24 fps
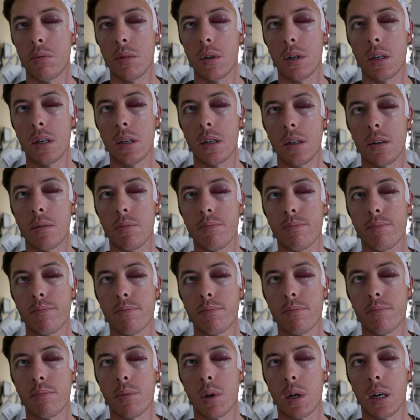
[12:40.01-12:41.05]

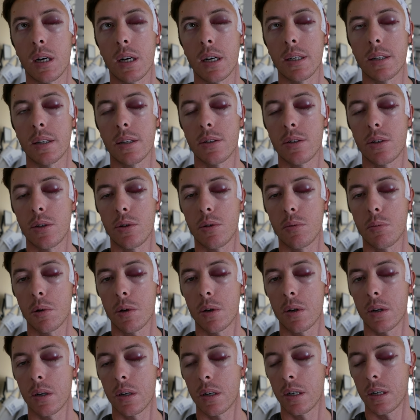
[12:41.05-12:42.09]
Behind the
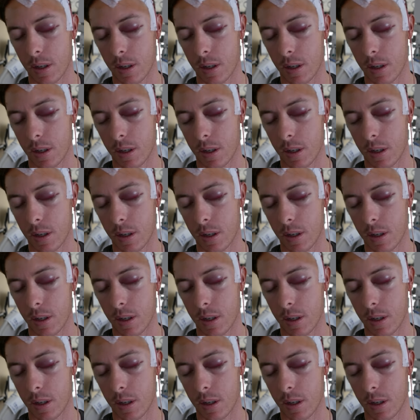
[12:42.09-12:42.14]
tumor.